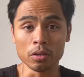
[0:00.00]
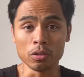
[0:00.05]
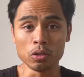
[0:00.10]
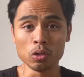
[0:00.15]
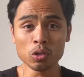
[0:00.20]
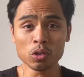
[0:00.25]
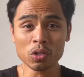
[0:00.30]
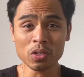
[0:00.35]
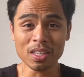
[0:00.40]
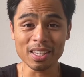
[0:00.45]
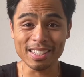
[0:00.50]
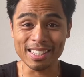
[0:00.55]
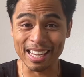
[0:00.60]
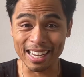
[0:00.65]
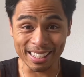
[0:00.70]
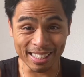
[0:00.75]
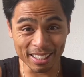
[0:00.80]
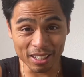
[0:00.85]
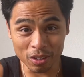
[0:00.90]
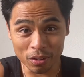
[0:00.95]
Due to their
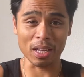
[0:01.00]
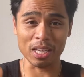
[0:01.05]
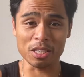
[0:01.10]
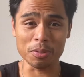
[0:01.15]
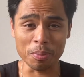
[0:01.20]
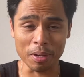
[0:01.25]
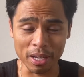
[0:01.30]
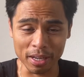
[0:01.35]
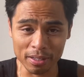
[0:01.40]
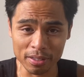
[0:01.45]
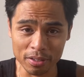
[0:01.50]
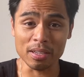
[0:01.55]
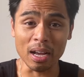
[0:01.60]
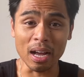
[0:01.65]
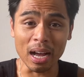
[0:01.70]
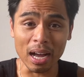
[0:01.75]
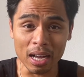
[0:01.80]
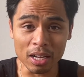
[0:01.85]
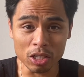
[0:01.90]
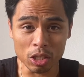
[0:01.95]
technical aspect, it's
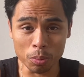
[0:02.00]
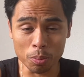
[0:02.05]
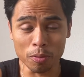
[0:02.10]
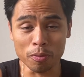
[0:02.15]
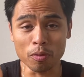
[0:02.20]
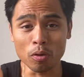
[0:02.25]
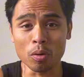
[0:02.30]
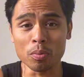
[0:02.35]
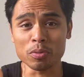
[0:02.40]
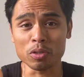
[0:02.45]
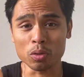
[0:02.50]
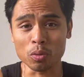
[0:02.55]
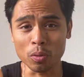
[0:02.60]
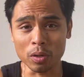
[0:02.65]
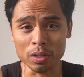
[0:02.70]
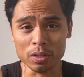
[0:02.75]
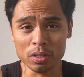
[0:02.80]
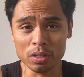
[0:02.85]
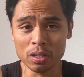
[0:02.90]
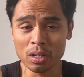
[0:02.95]
hard to perform
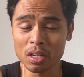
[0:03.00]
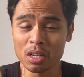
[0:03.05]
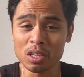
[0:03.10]
squats,